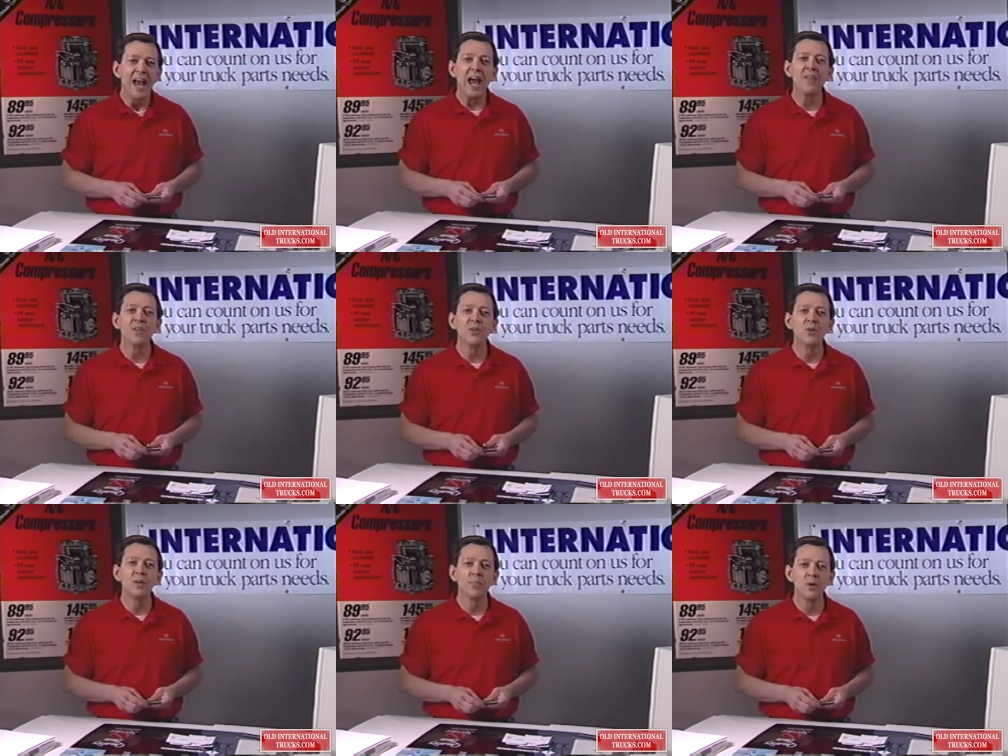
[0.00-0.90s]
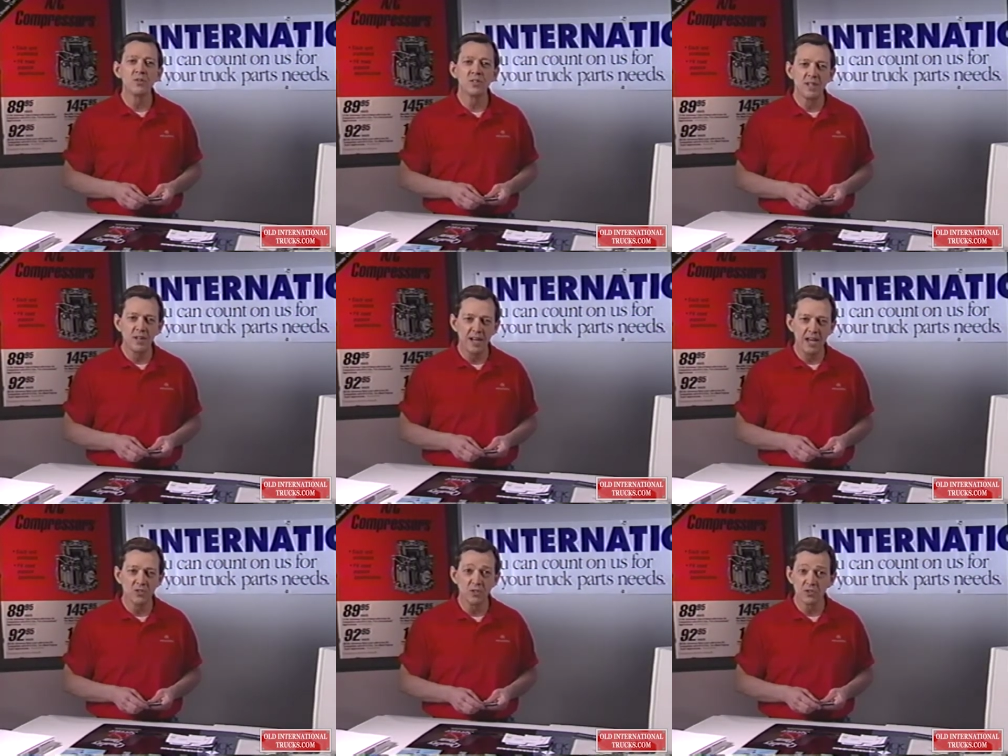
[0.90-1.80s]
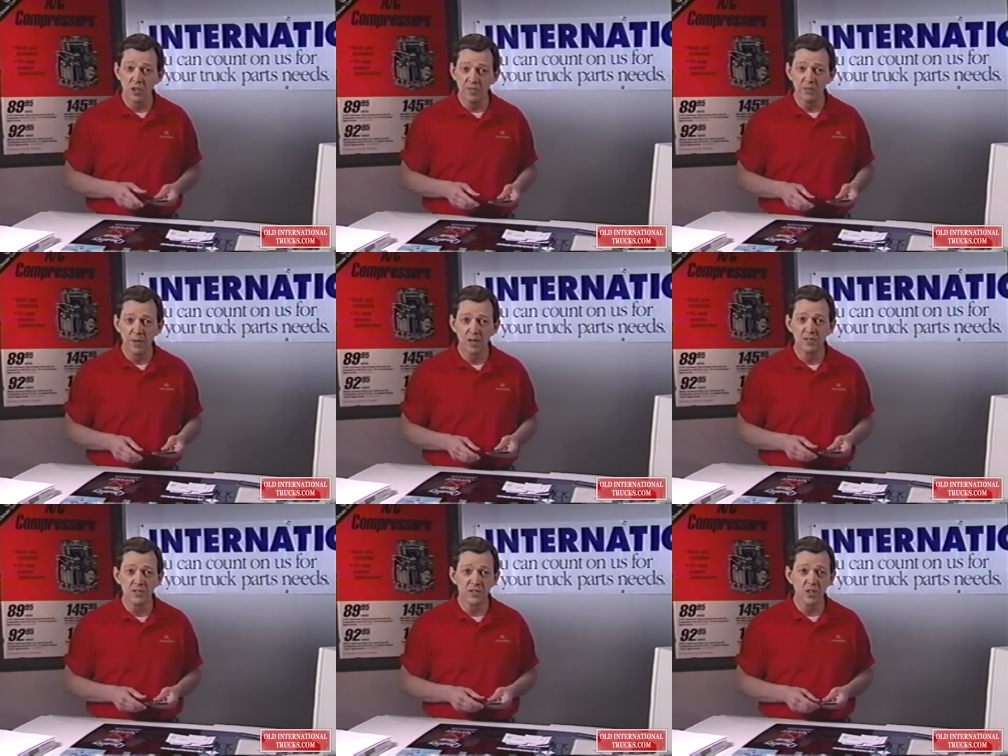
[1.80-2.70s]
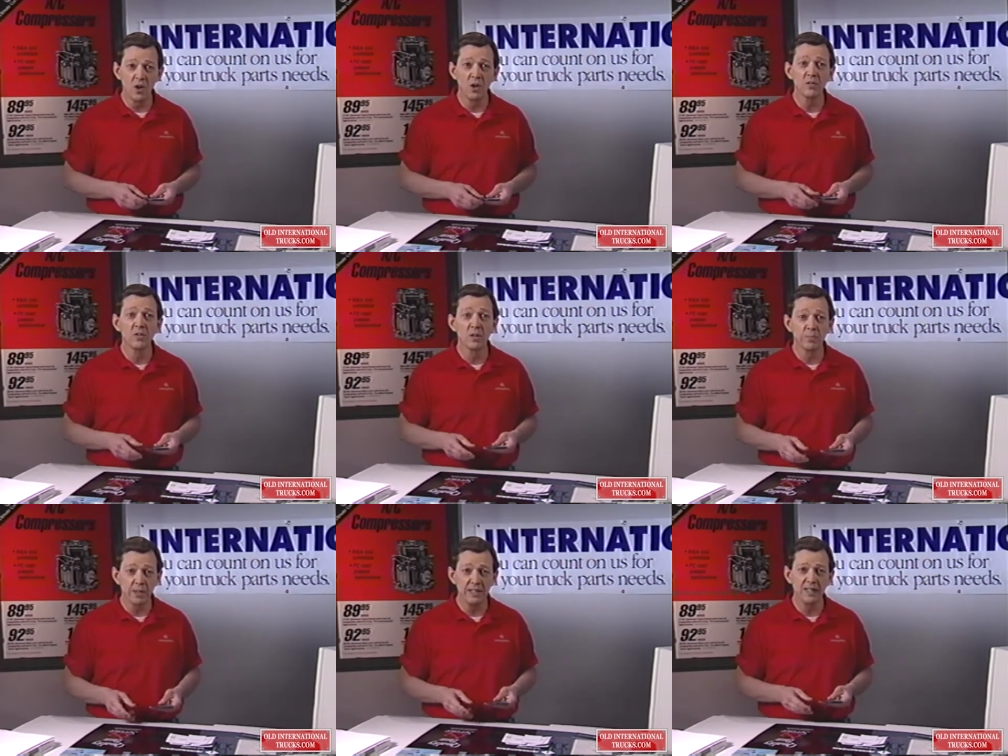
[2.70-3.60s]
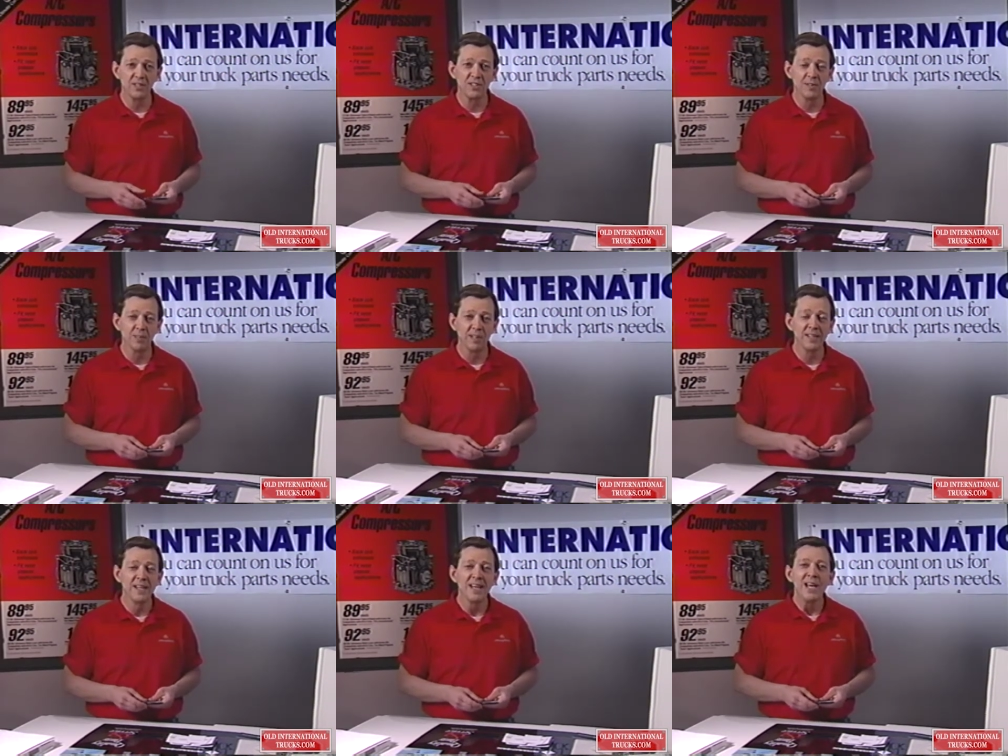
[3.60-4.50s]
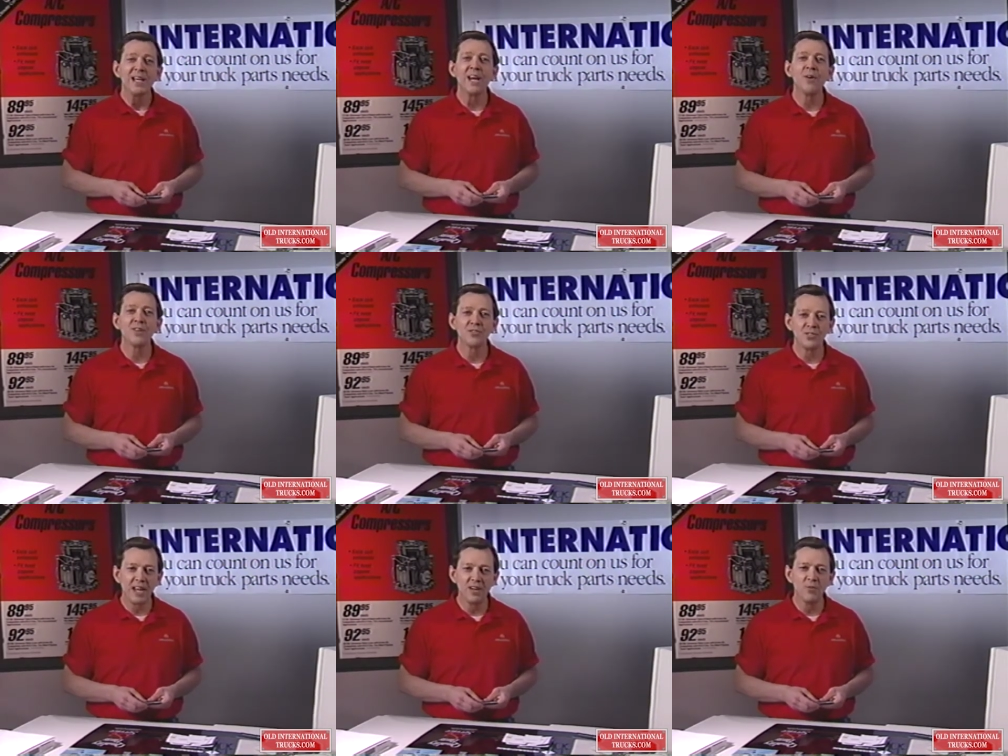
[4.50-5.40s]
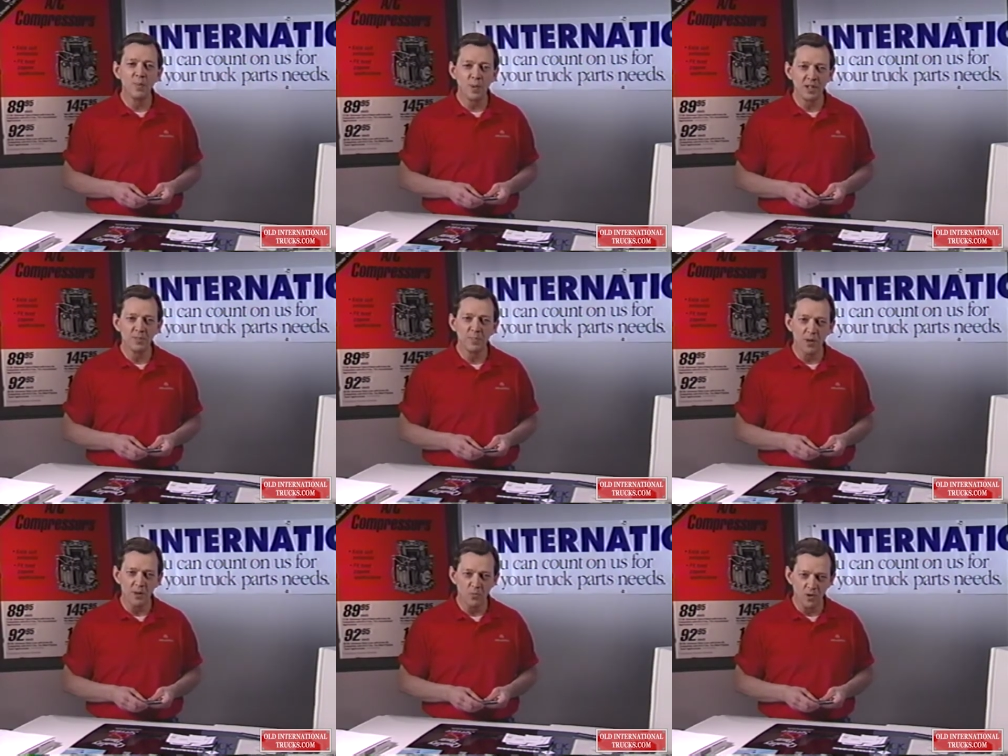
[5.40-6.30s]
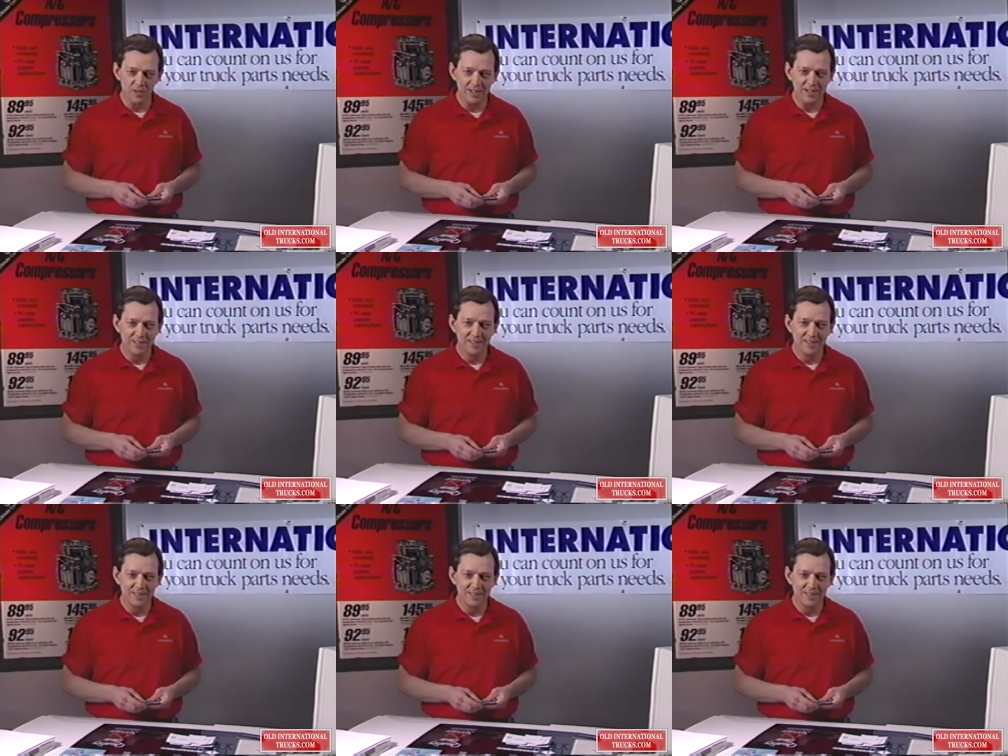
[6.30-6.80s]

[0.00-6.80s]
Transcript: And the newly purchased International service parts installed to complete the assembly carry the standard replacement part warranty.